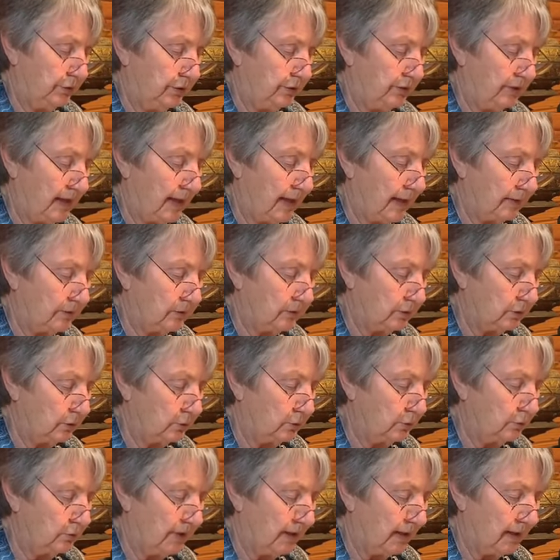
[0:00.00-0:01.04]
Yet
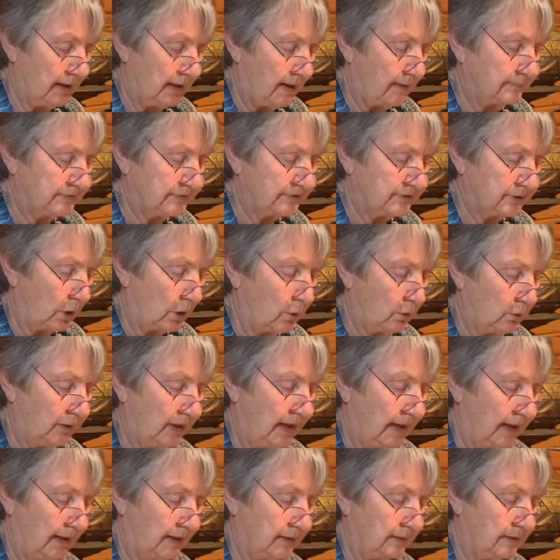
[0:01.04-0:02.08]
you get up so
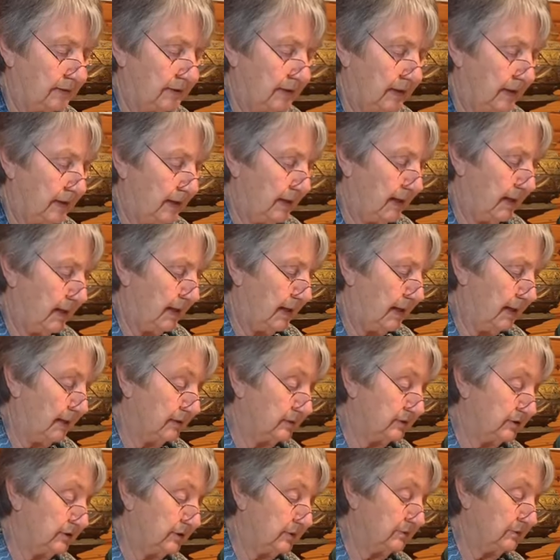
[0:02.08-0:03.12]
late.
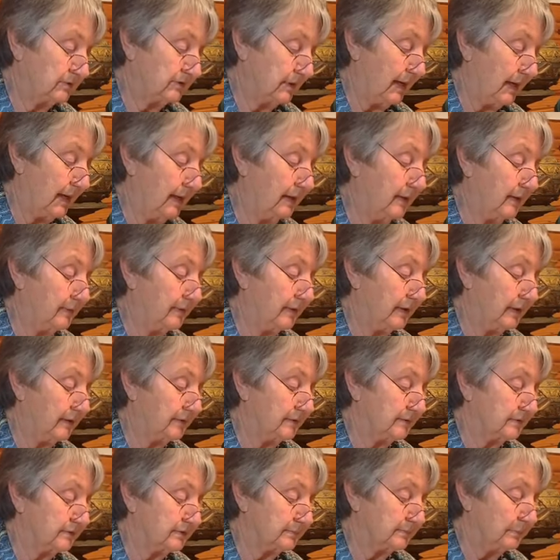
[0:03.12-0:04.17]
And she was angry
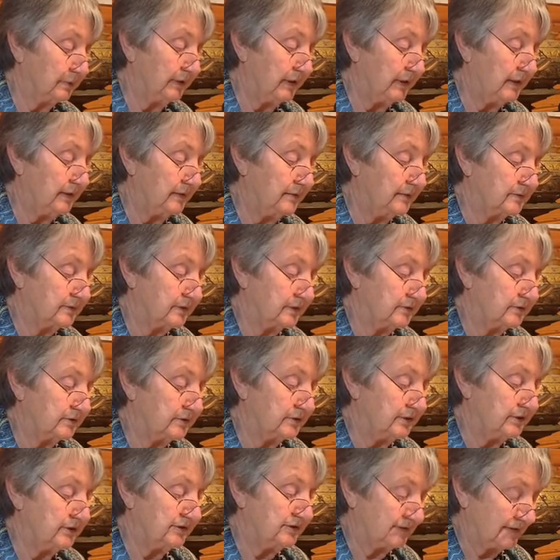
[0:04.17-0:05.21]
and displeased, and
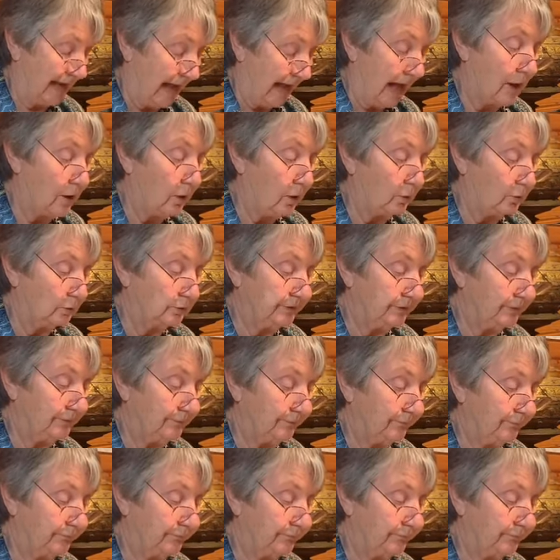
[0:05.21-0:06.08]
she scowled.